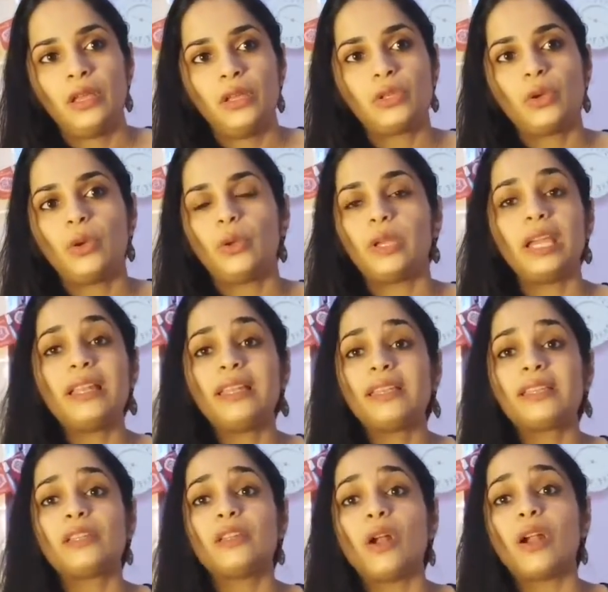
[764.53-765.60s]
So it
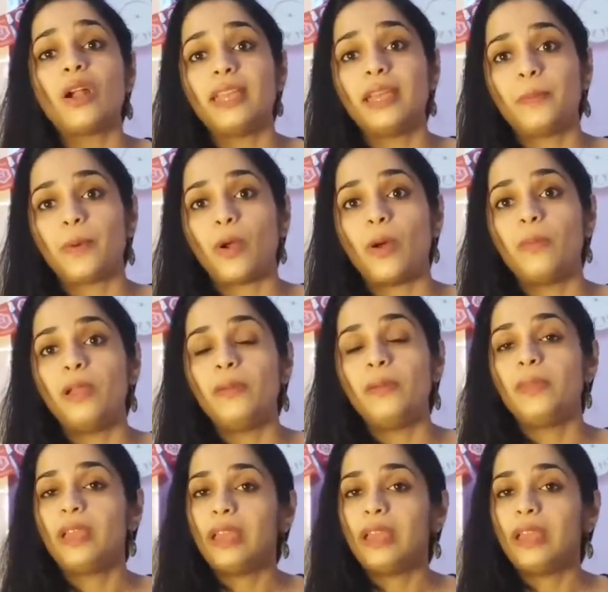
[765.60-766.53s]
is not their problem,